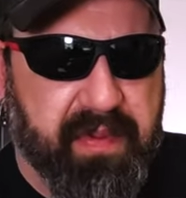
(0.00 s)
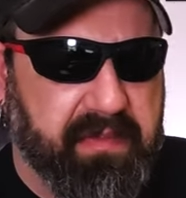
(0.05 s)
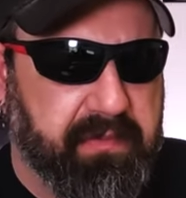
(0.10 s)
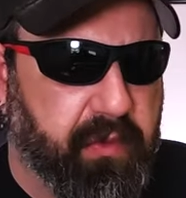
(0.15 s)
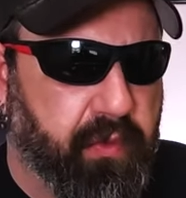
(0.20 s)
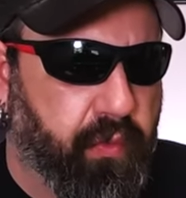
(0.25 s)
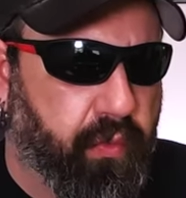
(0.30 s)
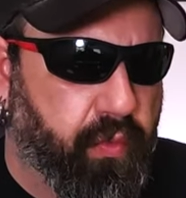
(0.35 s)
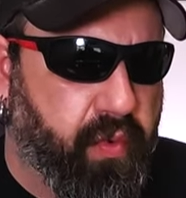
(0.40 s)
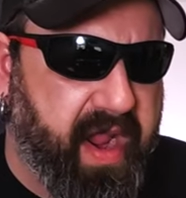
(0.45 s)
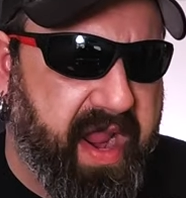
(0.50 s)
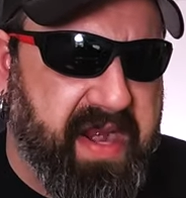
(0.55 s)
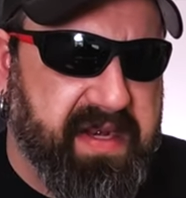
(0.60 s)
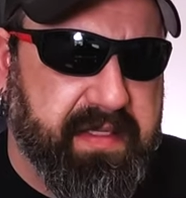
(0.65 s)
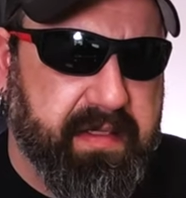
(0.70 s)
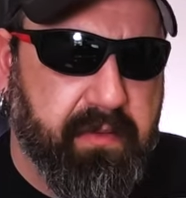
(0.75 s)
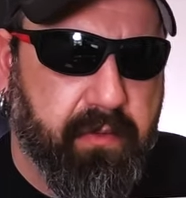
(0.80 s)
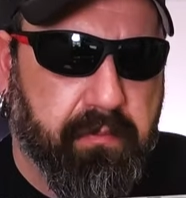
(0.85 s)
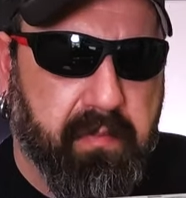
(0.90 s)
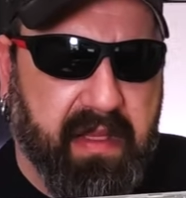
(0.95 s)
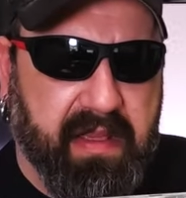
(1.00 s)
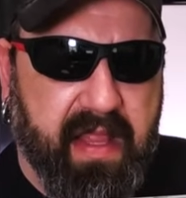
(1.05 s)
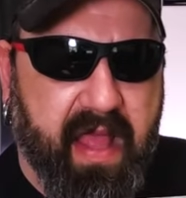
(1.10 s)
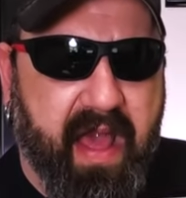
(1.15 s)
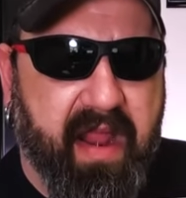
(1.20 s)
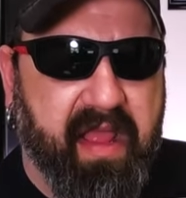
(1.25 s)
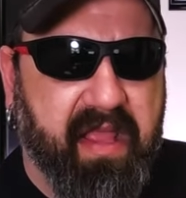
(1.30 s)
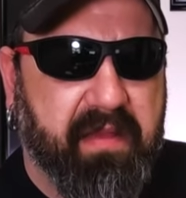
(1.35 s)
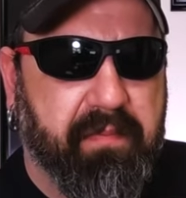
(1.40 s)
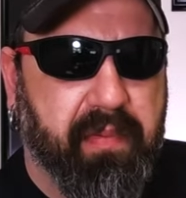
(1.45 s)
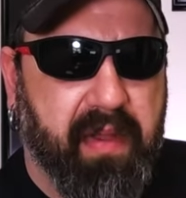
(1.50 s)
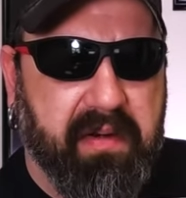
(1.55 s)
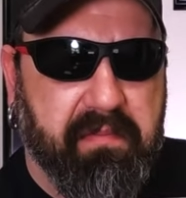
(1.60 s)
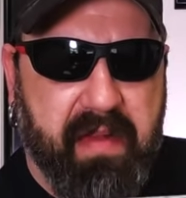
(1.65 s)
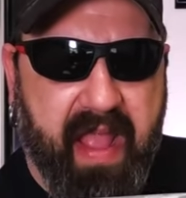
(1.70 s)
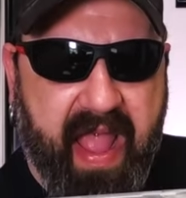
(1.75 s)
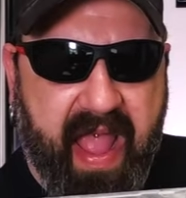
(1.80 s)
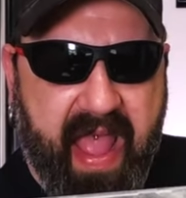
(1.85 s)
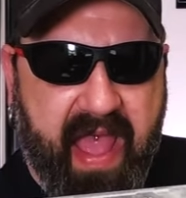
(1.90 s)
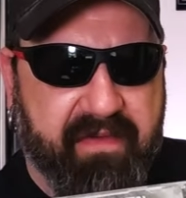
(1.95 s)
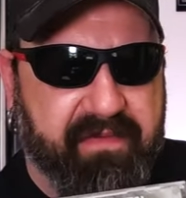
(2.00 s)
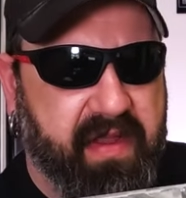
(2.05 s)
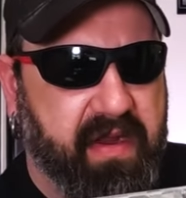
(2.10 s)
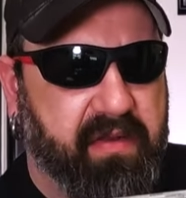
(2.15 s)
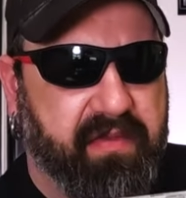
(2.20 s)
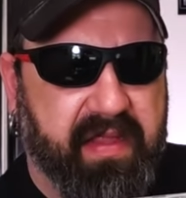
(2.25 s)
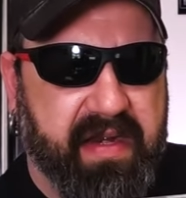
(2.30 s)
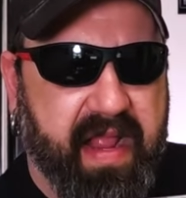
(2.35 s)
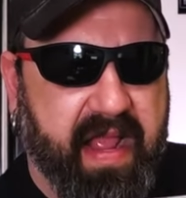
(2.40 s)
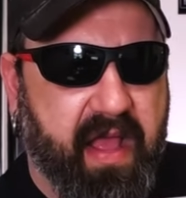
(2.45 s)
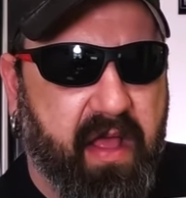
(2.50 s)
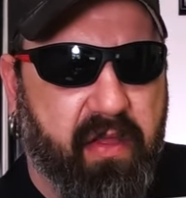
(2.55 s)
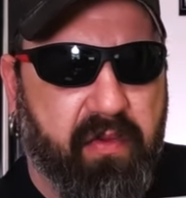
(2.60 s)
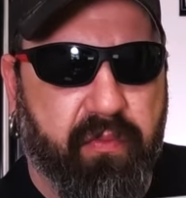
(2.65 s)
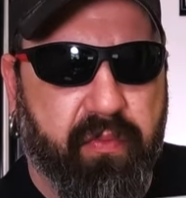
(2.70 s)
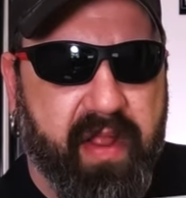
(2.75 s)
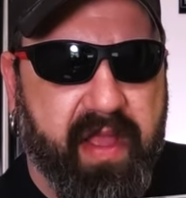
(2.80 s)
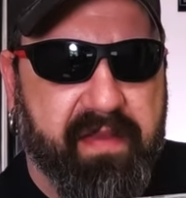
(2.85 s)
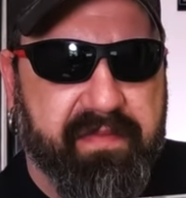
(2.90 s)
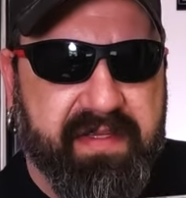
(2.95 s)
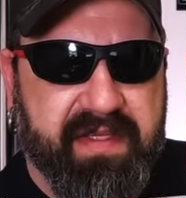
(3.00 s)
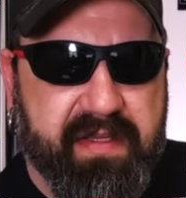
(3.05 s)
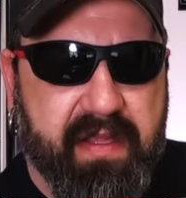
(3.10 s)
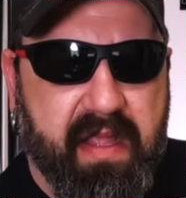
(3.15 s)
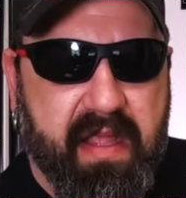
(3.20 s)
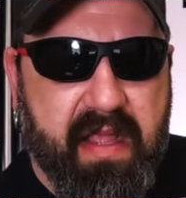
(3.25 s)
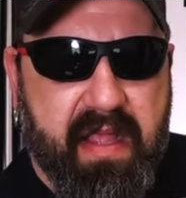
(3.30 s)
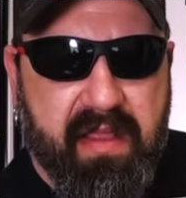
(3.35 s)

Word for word: but great melodic, but heavier than hell riffs.